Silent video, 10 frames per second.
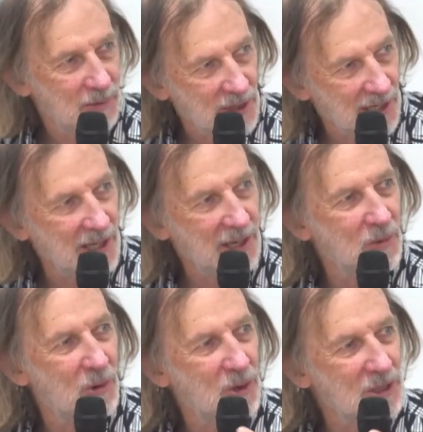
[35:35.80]

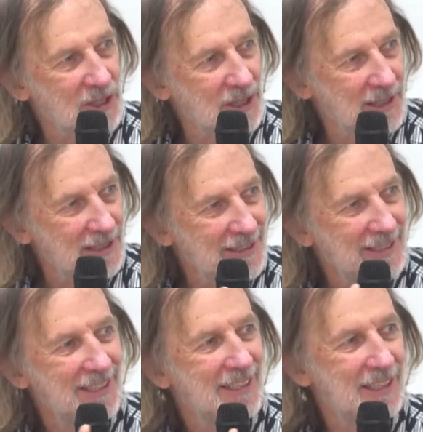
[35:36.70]
drinking water,
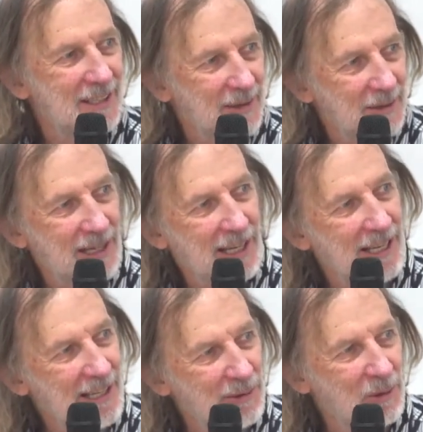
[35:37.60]

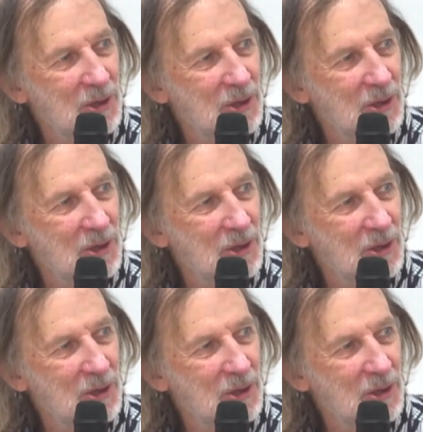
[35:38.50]
clean